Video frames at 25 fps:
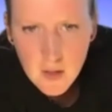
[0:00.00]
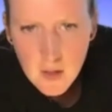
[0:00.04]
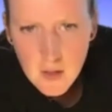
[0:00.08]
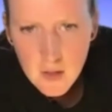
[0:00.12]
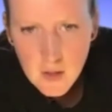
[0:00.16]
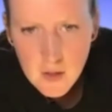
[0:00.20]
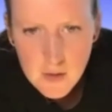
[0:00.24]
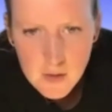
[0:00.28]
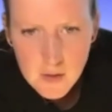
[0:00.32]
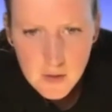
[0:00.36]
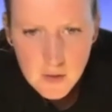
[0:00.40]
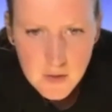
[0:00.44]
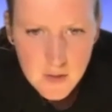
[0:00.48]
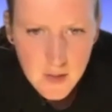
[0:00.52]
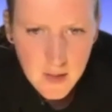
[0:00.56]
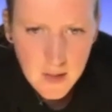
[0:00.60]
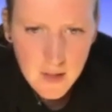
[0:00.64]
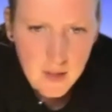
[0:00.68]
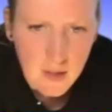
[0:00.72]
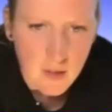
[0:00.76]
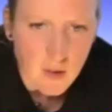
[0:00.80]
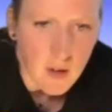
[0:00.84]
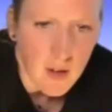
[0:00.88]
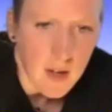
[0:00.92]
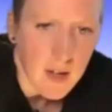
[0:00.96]
So
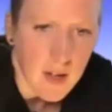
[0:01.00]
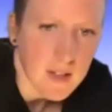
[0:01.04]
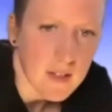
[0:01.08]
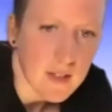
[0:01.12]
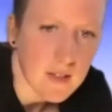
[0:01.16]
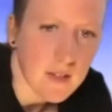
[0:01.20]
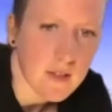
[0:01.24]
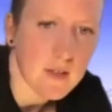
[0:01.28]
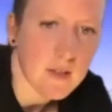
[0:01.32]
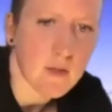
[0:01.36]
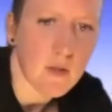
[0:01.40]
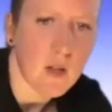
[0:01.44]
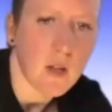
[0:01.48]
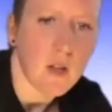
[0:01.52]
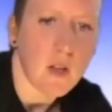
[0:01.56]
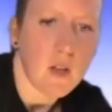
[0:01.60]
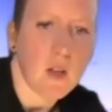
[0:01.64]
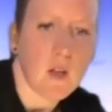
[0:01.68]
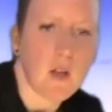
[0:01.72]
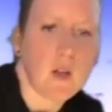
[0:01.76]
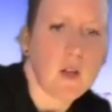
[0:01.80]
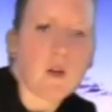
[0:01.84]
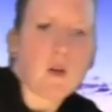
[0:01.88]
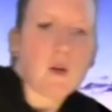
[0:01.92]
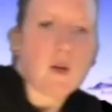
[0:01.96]
take your hands
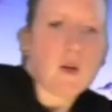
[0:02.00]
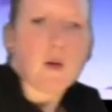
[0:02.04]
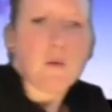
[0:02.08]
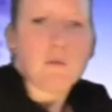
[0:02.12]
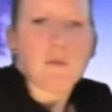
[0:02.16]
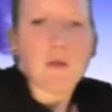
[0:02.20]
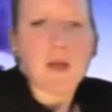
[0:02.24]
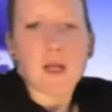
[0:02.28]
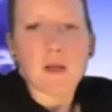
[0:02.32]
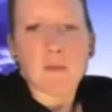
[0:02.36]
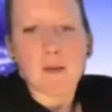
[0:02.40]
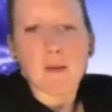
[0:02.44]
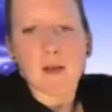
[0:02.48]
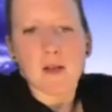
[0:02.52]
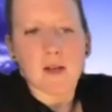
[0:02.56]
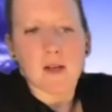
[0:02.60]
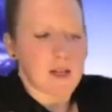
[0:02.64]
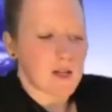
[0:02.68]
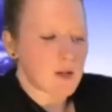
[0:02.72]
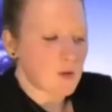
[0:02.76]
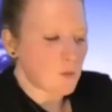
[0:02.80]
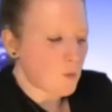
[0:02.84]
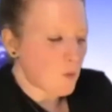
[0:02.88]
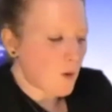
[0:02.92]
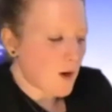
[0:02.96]
maybe a
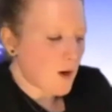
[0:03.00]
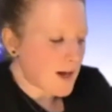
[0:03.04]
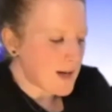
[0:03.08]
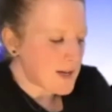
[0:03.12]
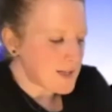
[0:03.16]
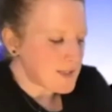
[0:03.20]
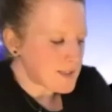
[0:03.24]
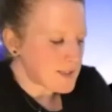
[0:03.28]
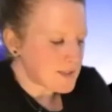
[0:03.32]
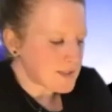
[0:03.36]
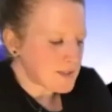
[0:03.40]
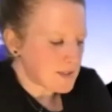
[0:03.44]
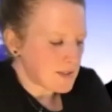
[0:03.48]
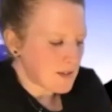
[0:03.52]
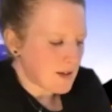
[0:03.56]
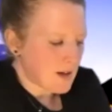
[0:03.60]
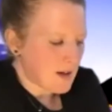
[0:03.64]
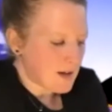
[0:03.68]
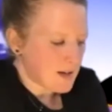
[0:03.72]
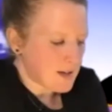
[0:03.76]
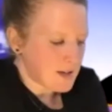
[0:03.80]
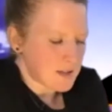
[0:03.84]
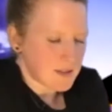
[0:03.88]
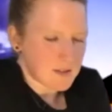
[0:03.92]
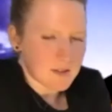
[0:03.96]
little wider
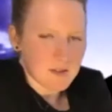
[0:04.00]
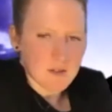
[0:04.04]
tonight.